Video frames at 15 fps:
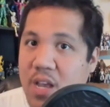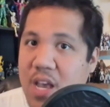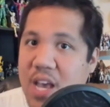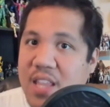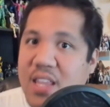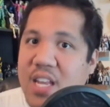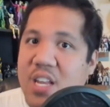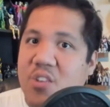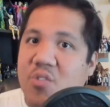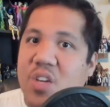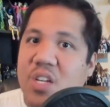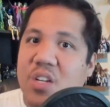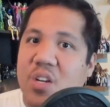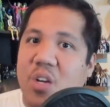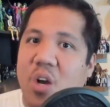and then you
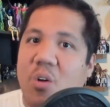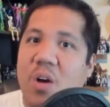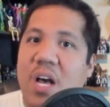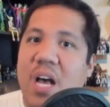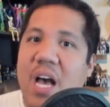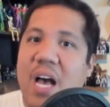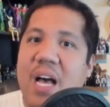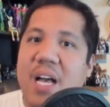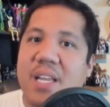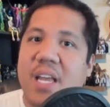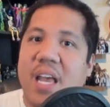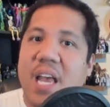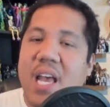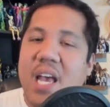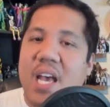can go ahead
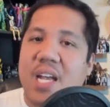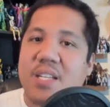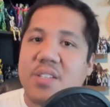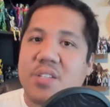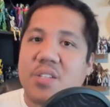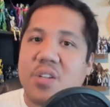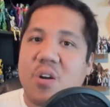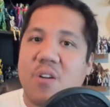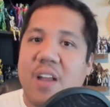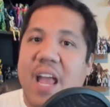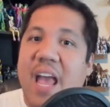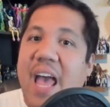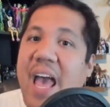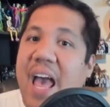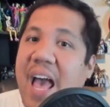and start
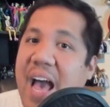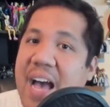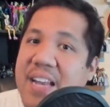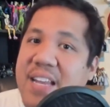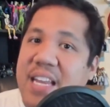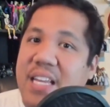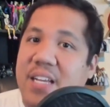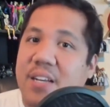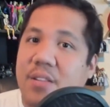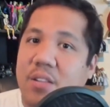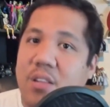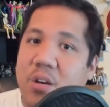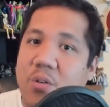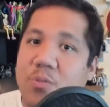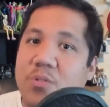adding
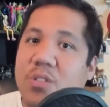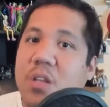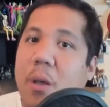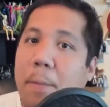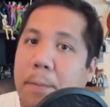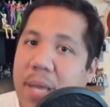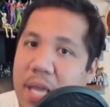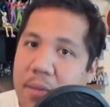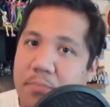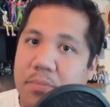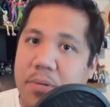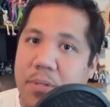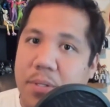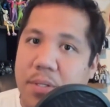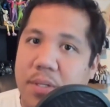those
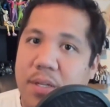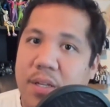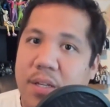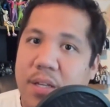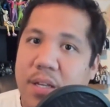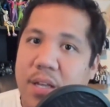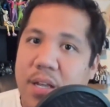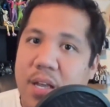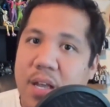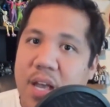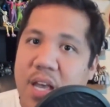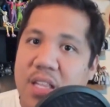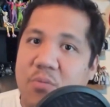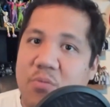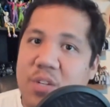people.
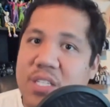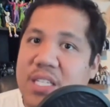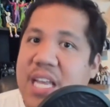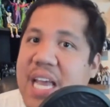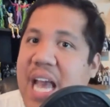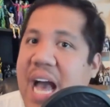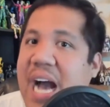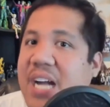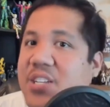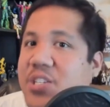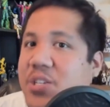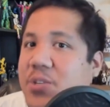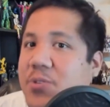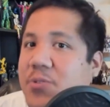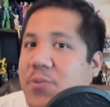And then once they add
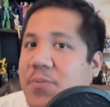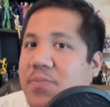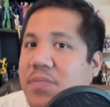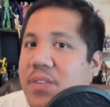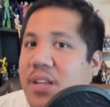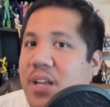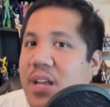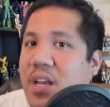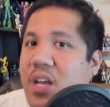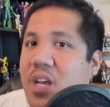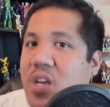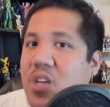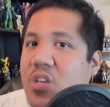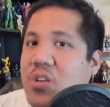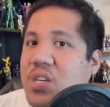you,
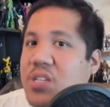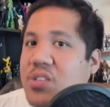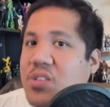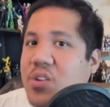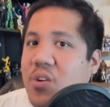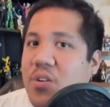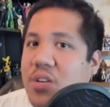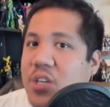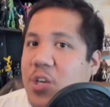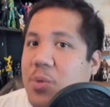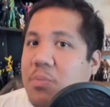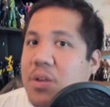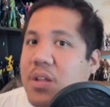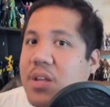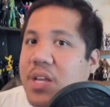you can start
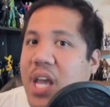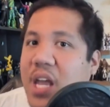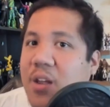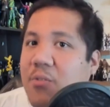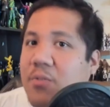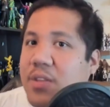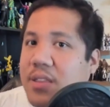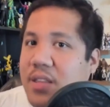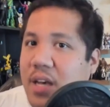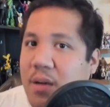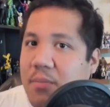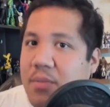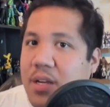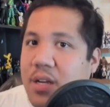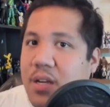communicating with
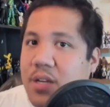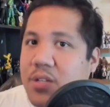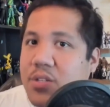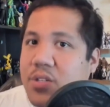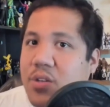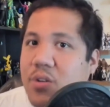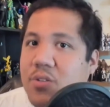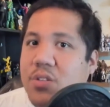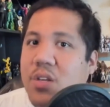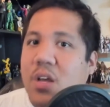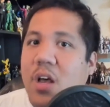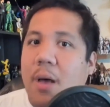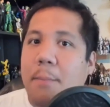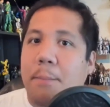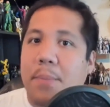them, start
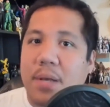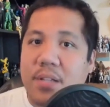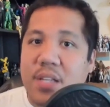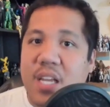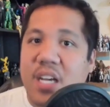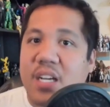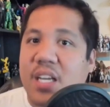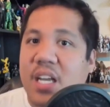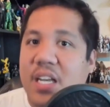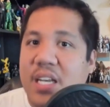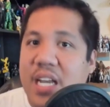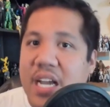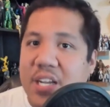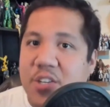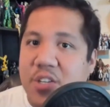building a
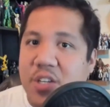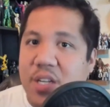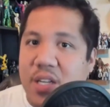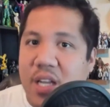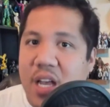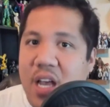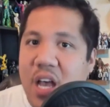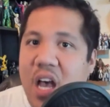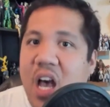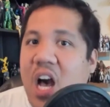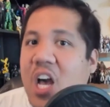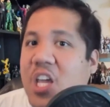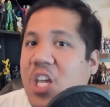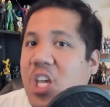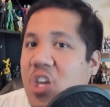connection,
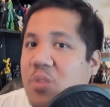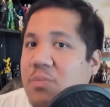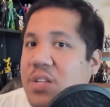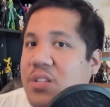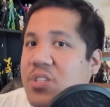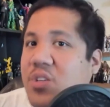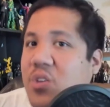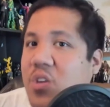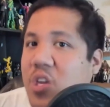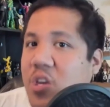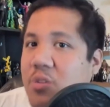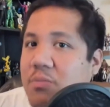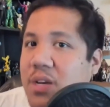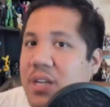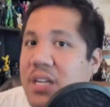a
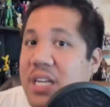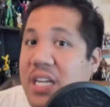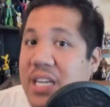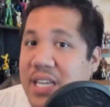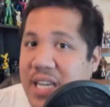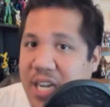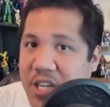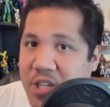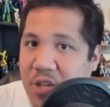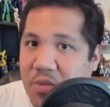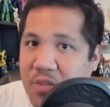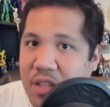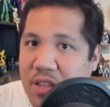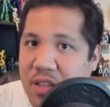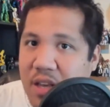human-to-human connection
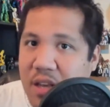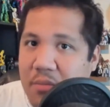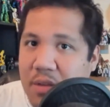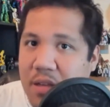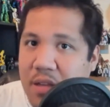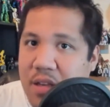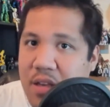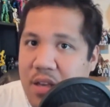with them.